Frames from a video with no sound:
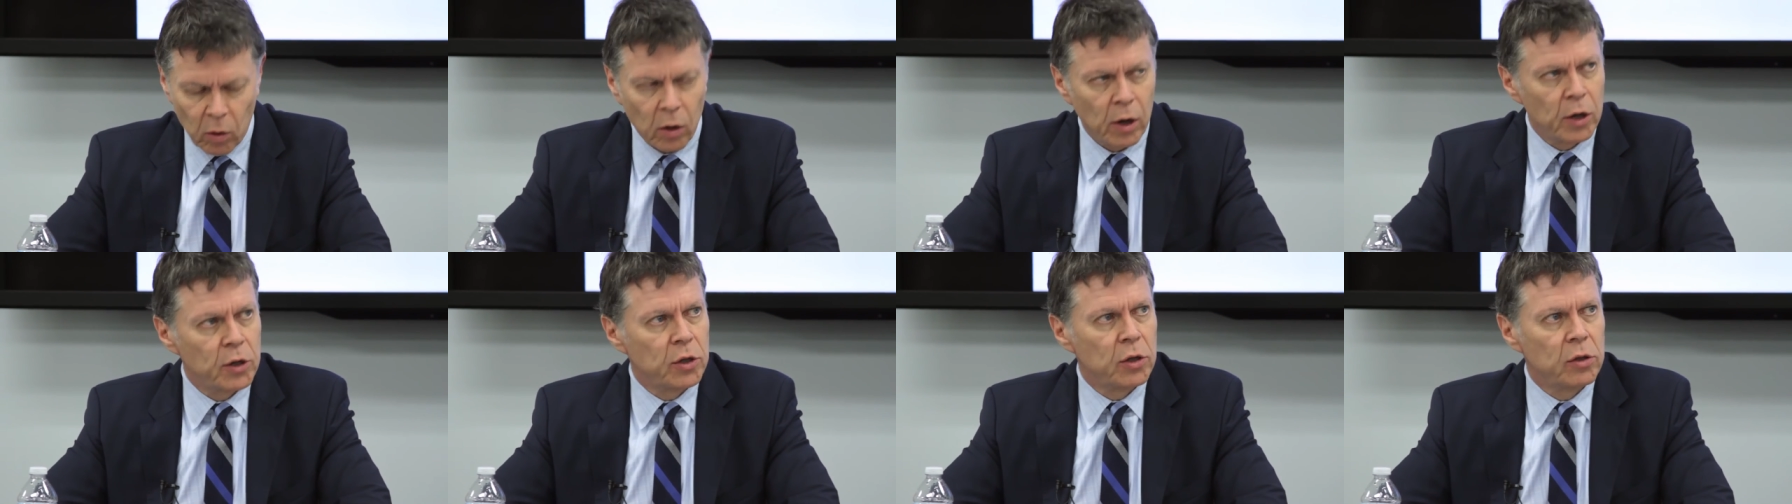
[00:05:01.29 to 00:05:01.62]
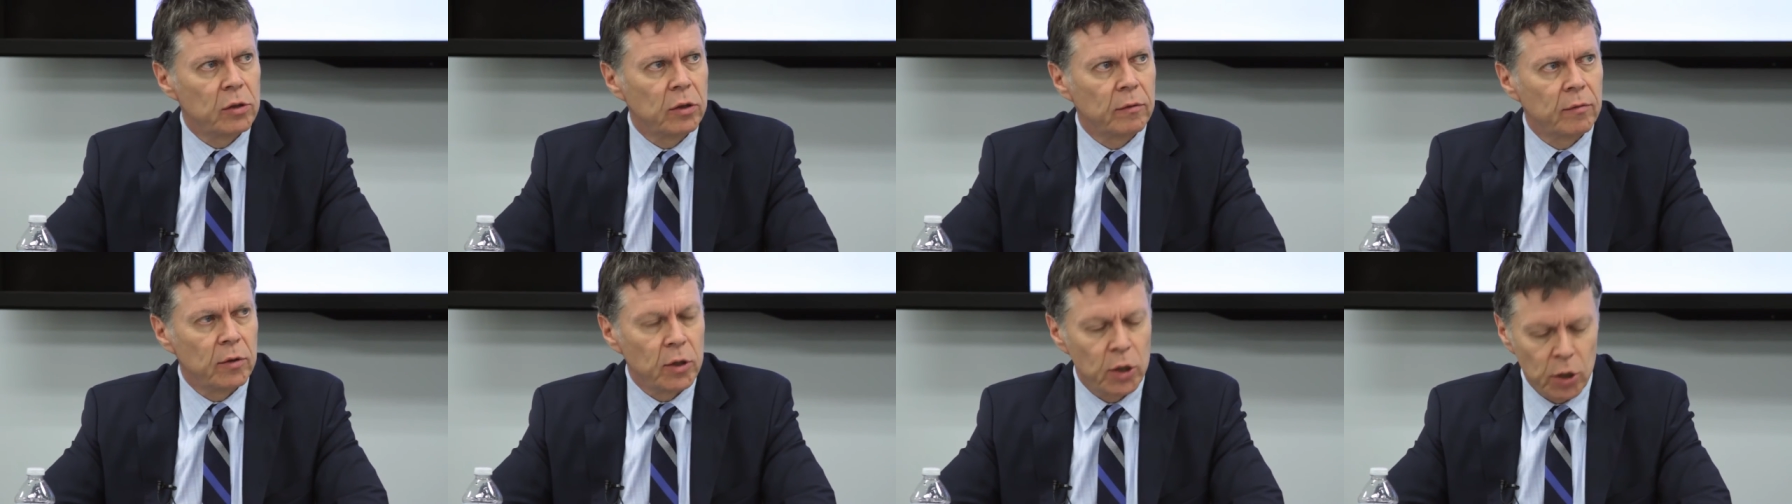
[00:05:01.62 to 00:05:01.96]

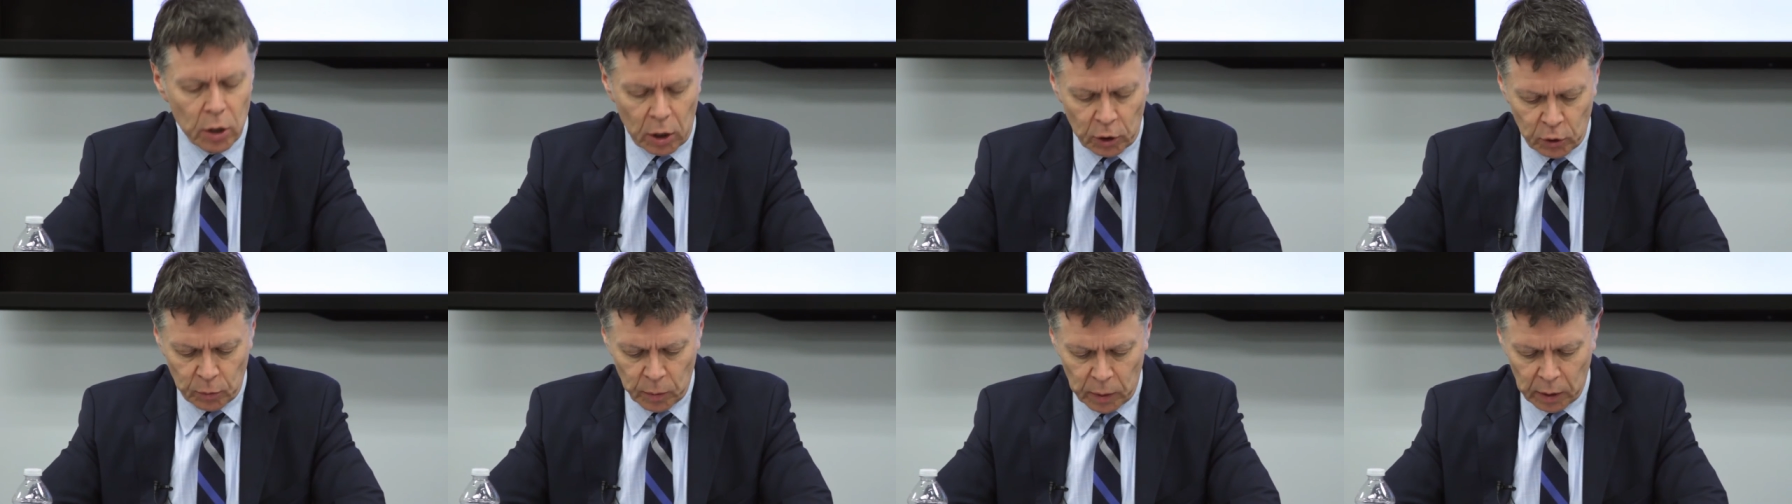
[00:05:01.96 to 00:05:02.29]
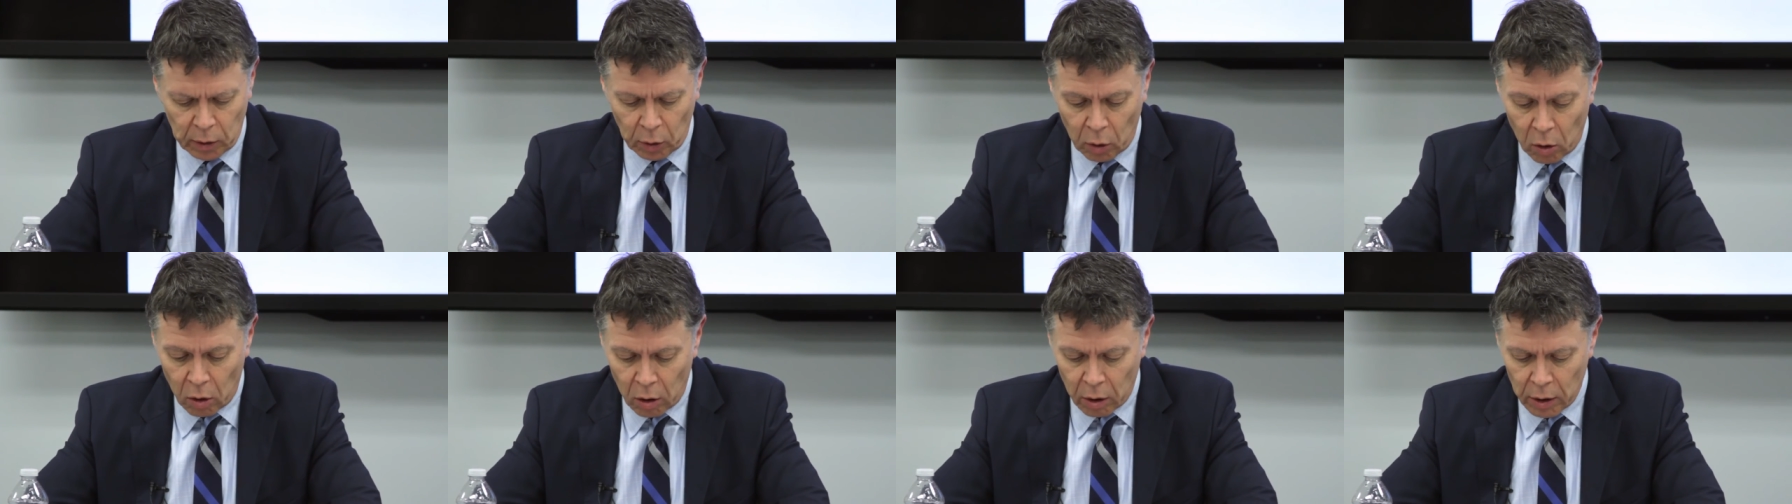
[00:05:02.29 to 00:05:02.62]
margins of
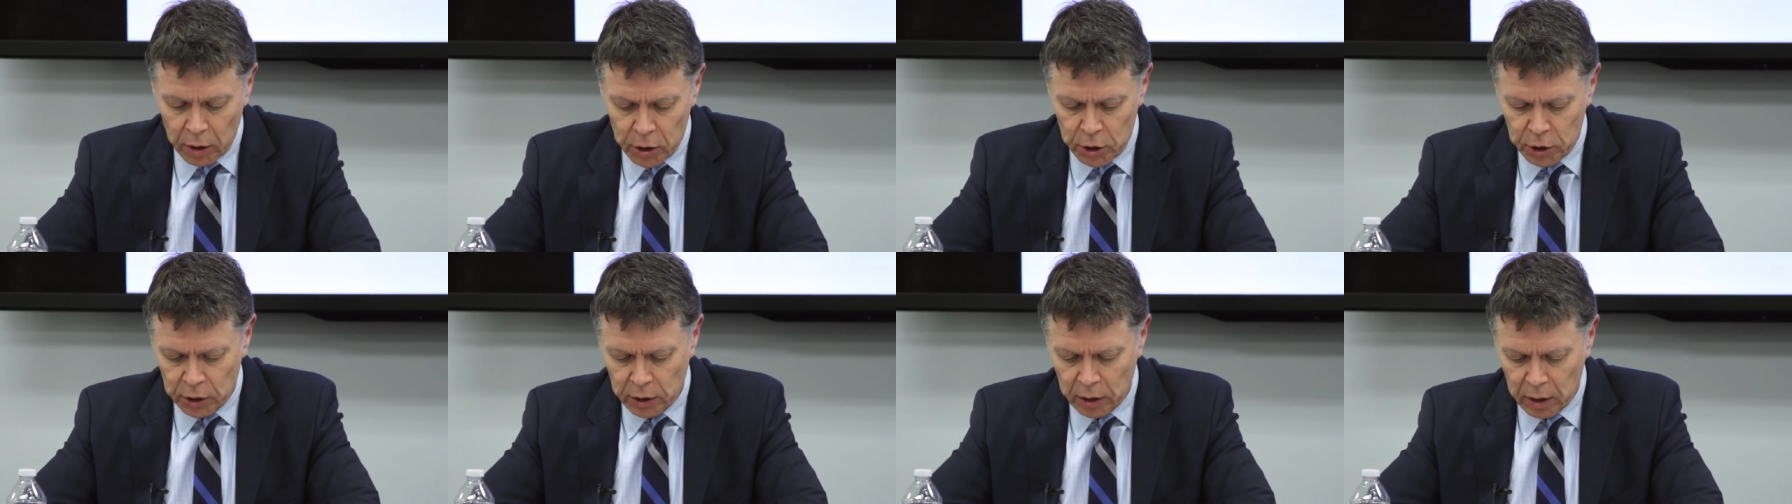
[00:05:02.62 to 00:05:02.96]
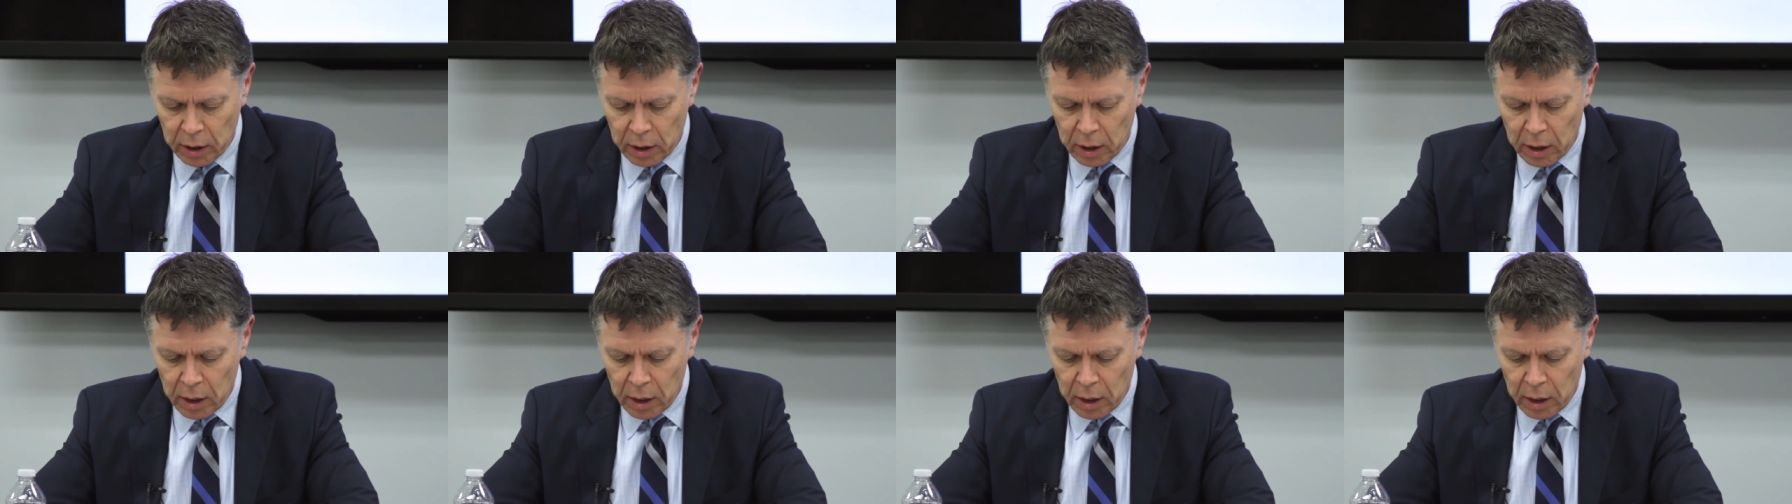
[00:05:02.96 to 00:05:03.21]
adjustment large,